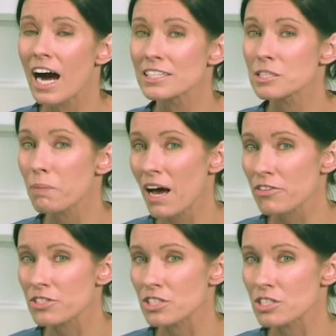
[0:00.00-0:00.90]
and are
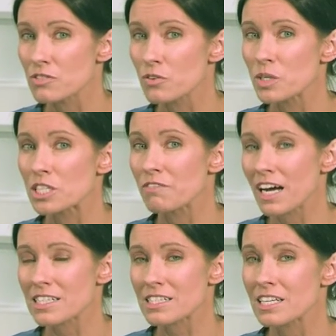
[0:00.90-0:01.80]
pathogens for which
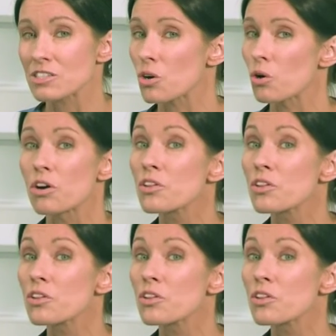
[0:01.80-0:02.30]
vaccines or